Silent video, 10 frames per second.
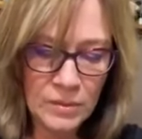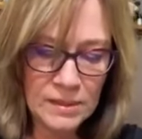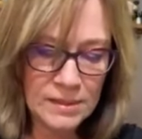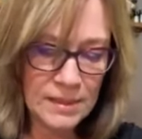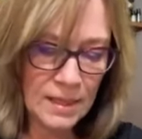
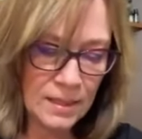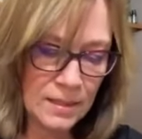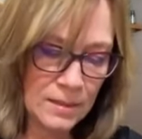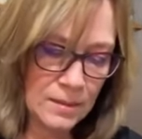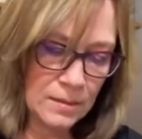crease that
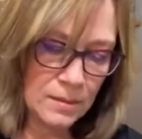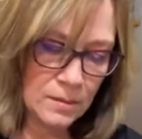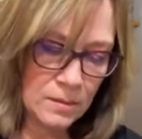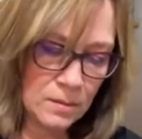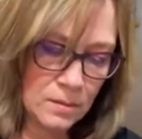
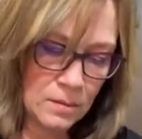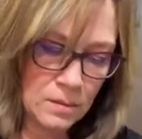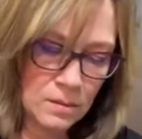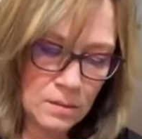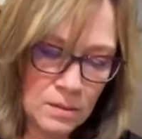in
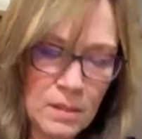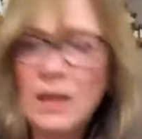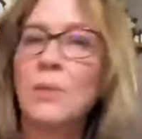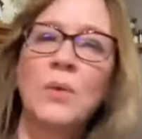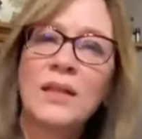
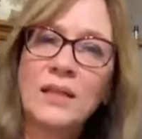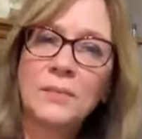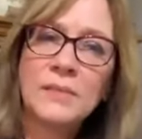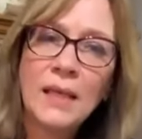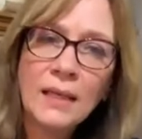and we'll end
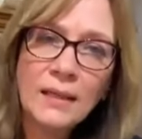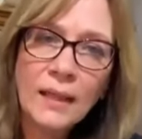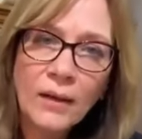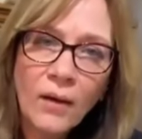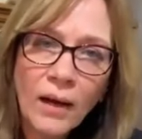up taking
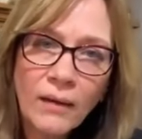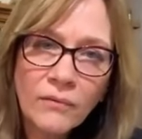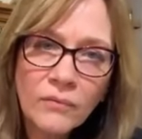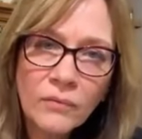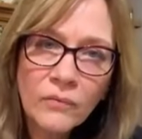that off.
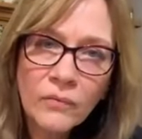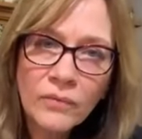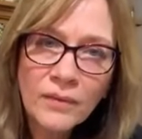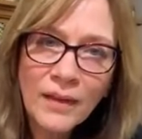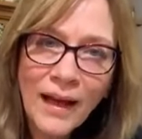
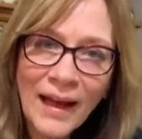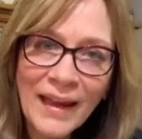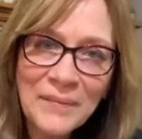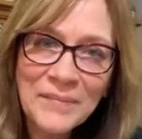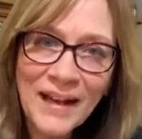I
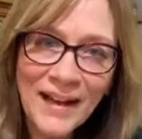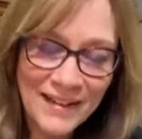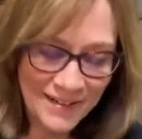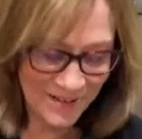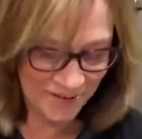am
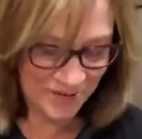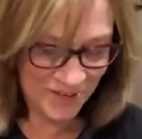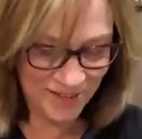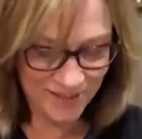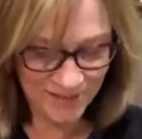not an
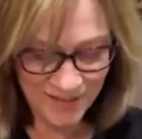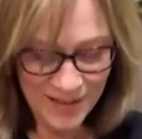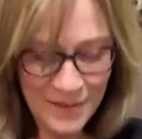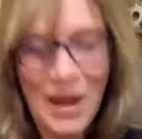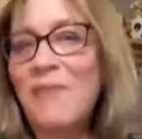artist.
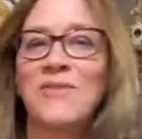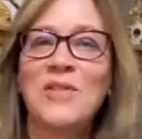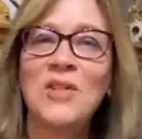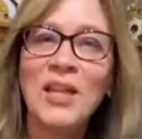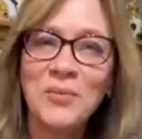I
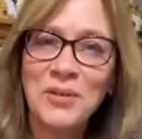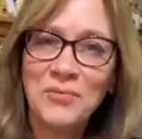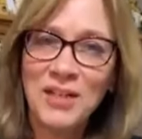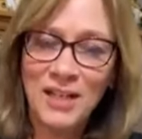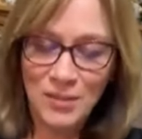feel like
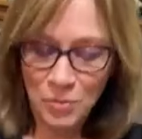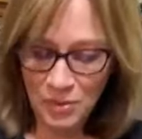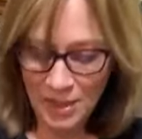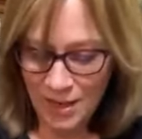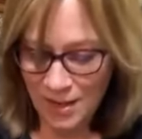one when I
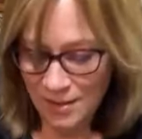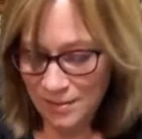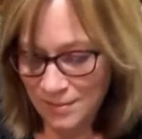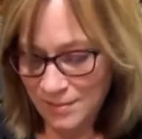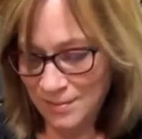use that.